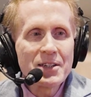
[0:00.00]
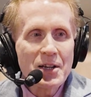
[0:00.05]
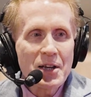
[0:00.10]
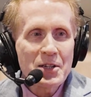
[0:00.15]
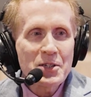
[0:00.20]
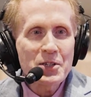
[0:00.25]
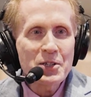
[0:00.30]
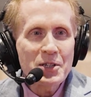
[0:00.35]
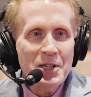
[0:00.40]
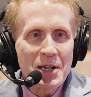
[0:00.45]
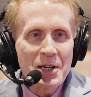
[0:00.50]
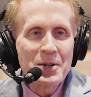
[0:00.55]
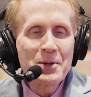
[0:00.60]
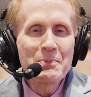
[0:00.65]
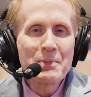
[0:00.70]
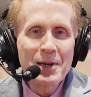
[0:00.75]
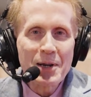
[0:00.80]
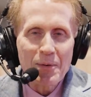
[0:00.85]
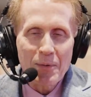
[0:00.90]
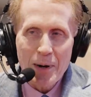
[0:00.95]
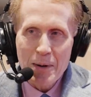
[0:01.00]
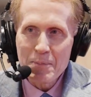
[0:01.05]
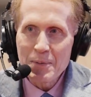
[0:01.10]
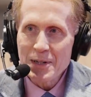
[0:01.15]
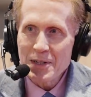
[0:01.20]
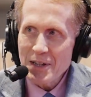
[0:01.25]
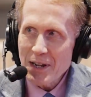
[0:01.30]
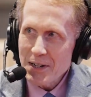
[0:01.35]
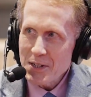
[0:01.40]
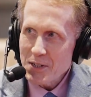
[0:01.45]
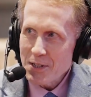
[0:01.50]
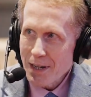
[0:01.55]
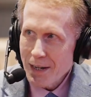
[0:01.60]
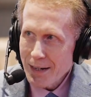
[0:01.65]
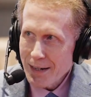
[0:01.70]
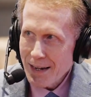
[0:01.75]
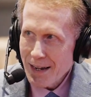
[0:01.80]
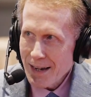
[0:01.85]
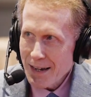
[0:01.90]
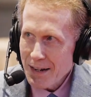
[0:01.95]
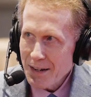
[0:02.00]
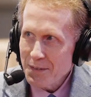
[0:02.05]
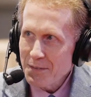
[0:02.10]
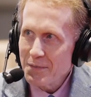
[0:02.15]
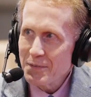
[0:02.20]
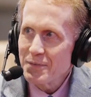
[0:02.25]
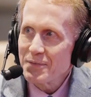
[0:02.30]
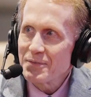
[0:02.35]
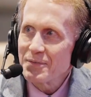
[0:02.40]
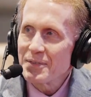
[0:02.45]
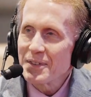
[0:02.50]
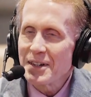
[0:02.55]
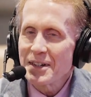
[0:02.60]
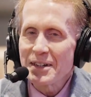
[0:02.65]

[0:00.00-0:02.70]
does tend to be a reputation I have.